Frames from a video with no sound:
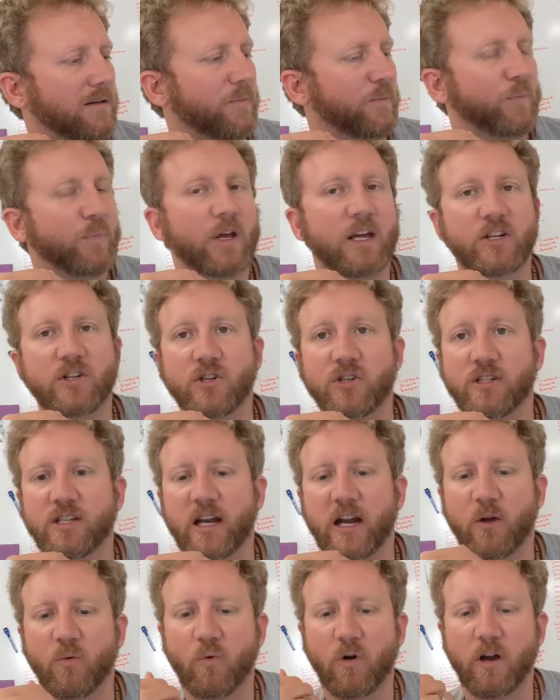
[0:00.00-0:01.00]
pictures
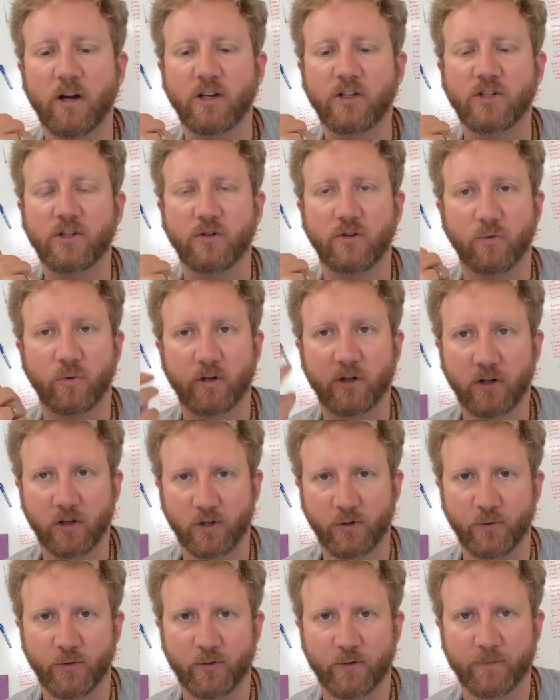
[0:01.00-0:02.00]
that I wanted you to
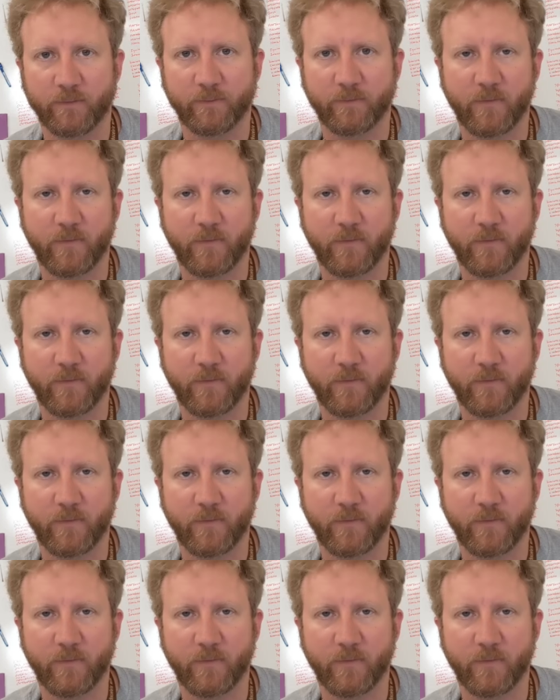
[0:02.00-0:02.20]
include.